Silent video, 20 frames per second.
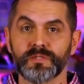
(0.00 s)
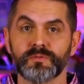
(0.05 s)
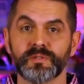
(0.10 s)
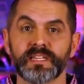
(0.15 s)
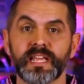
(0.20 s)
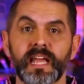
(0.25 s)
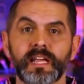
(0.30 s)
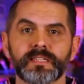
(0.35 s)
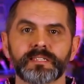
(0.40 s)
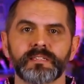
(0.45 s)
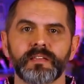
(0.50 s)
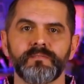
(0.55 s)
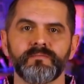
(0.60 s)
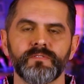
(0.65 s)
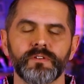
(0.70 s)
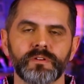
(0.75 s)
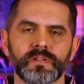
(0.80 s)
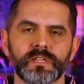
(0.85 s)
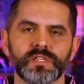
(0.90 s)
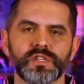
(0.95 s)
to attack Sun
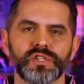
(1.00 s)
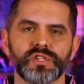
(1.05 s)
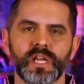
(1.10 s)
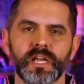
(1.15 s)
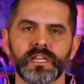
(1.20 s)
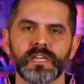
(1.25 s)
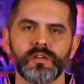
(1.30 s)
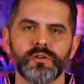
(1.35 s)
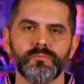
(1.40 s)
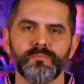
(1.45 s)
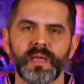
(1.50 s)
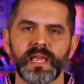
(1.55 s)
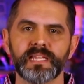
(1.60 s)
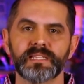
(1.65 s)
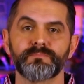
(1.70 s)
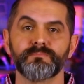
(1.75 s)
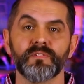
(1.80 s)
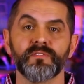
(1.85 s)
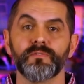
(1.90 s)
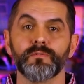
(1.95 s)
Vulcan's shiny new
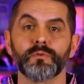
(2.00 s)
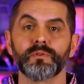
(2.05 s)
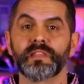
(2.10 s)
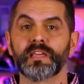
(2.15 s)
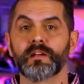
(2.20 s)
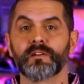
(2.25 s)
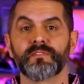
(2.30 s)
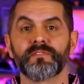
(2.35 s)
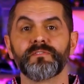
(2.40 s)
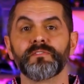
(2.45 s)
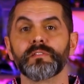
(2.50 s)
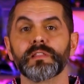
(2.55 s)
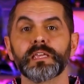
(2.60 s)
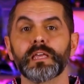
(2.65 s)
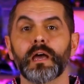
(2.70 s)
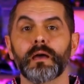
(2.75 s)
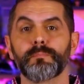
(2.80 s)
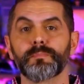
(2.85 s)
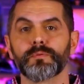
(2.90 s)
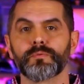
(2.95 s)
base before they are fully
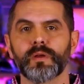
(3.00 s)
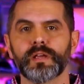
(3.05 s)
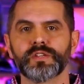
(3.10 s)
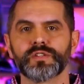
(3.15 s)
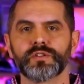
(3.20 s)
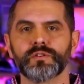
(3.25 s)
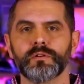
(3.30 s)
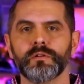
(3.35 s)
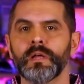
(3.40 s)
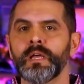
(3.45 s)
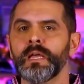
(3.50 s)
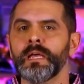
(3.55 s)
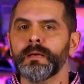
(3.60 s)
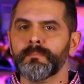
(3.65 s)
operational.